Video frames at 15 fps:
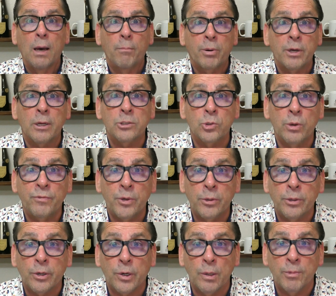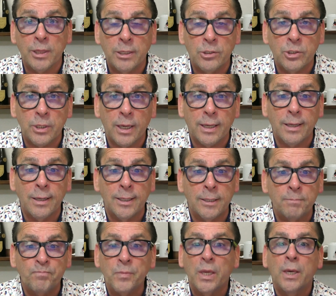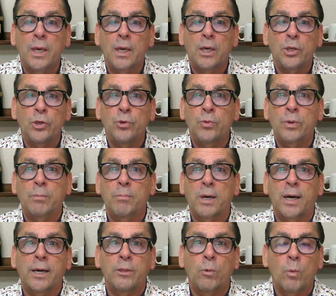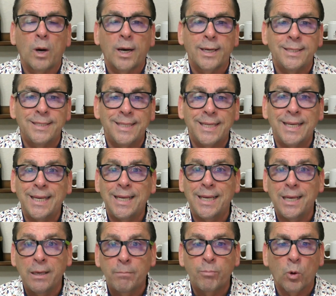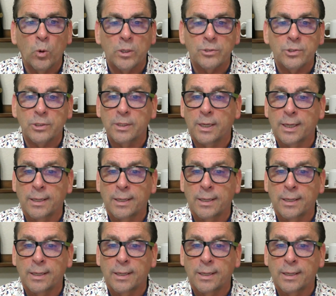But also, if you go to kermitlynch.com, you can buy the wines that he imports.